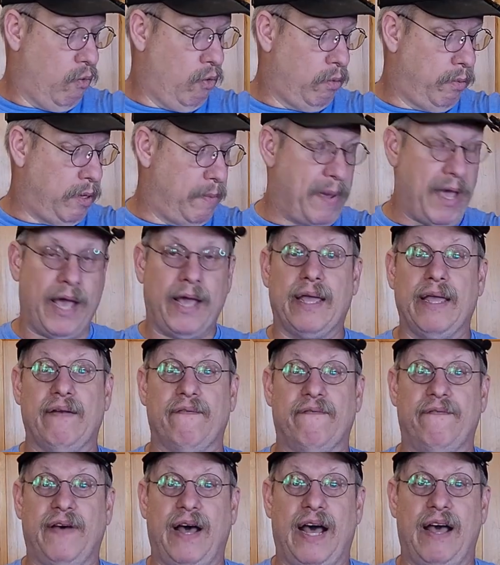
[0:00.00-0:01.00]
we'll be back
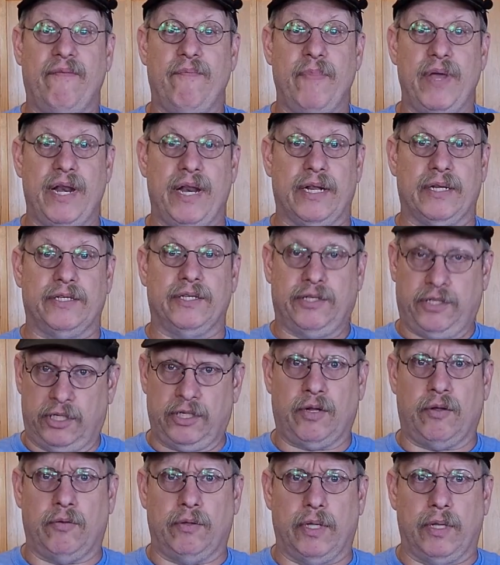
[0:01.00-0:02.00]
in 5 minutes.
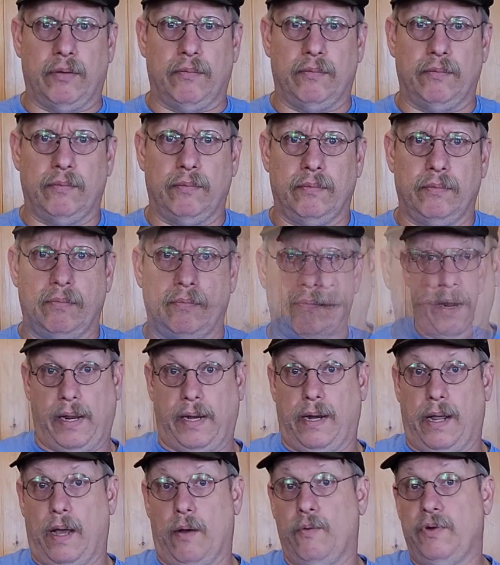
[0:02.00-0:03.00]
Just hold on. All
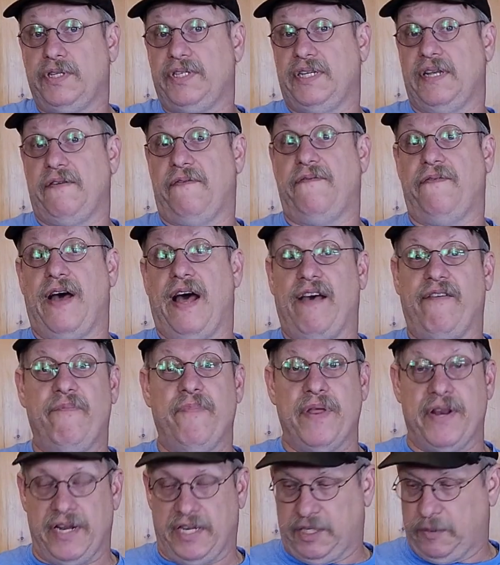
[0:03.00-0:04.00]
right, I would say
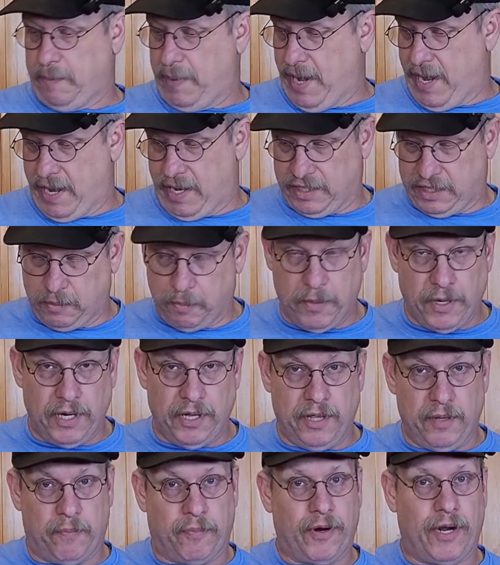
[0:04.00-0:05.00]
5 minutes passed, but
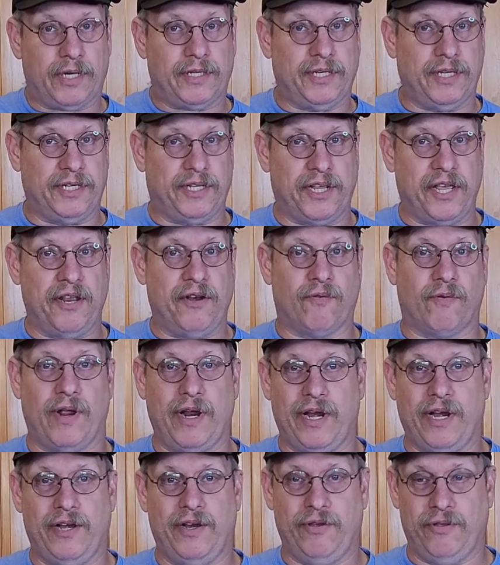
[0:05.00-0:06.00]
in the process of getting
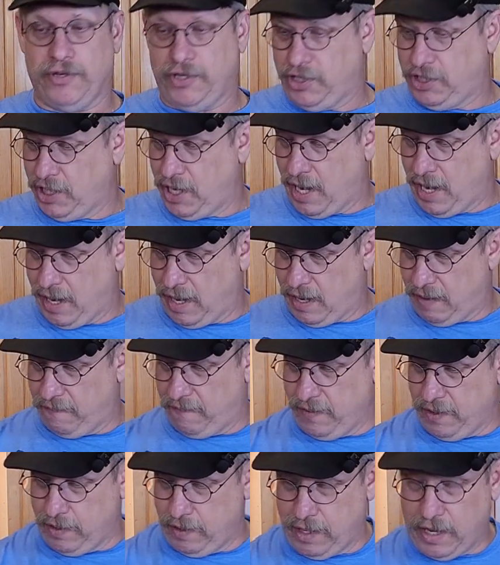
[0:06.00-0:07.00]
ready to do the shot, I
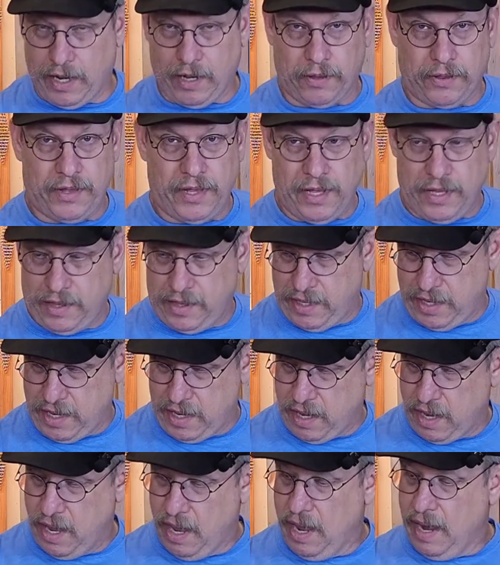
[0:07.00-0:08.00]
found out that
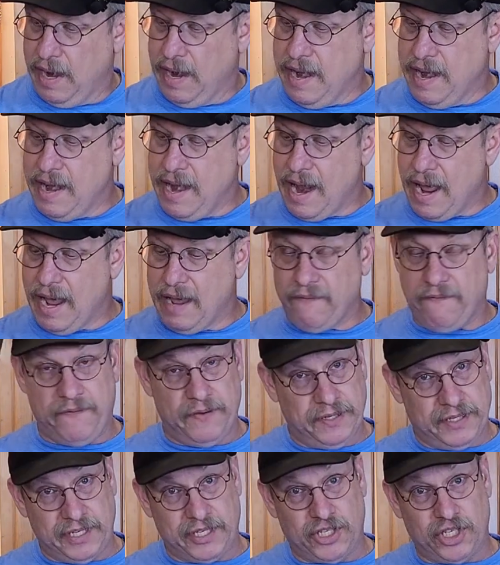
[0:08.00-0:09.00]
the
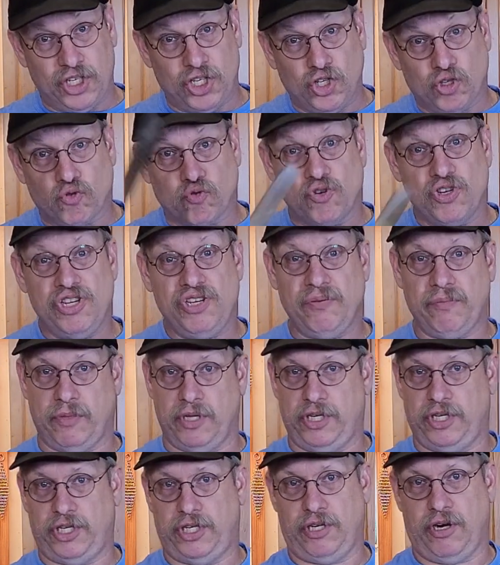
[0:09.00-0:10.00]
knife is
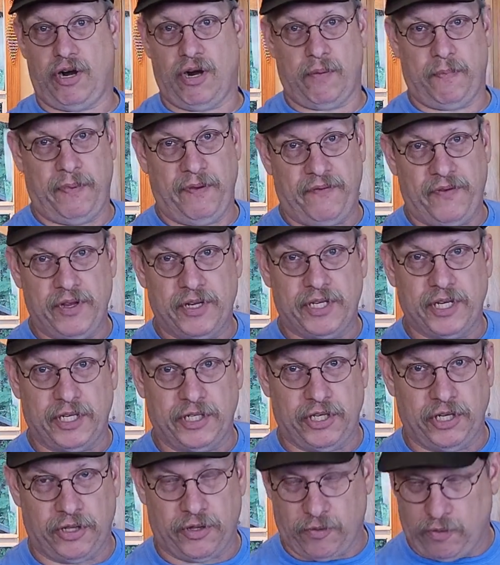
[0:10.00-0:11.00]
extremely sharp if you
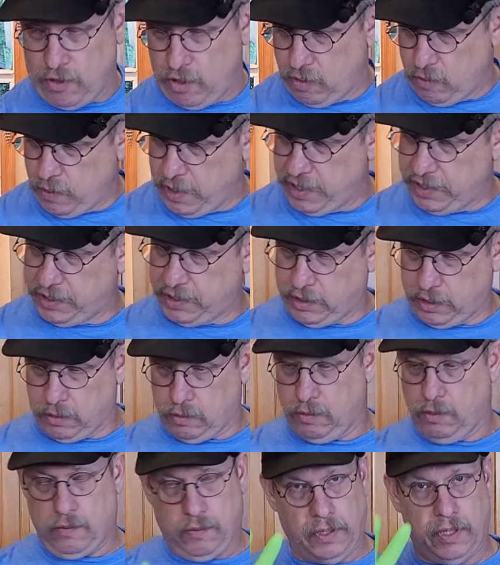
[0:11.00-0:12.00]
touch it the wrong way.
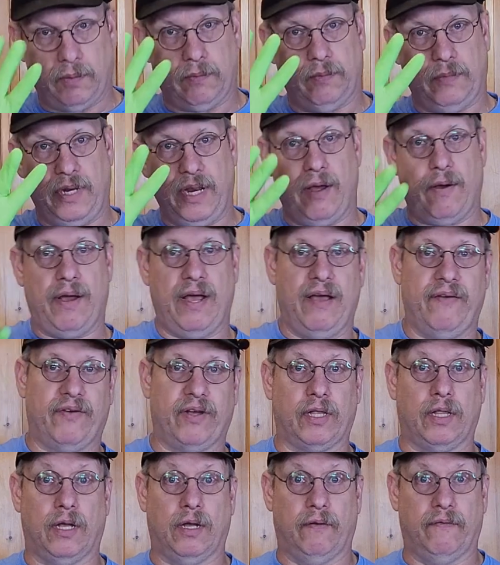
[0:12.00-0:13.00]
So, well, now I have
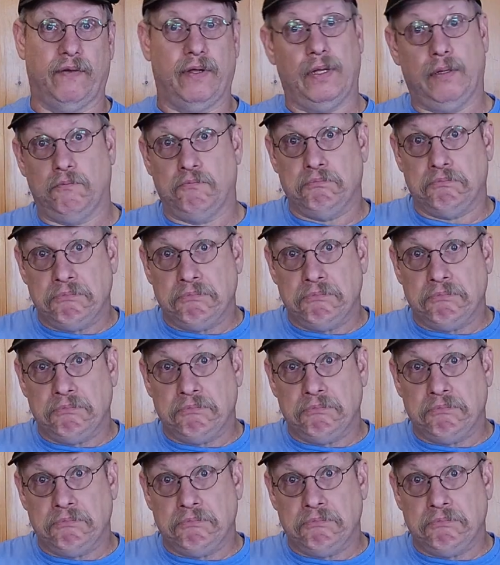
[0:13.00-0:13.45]
a glove.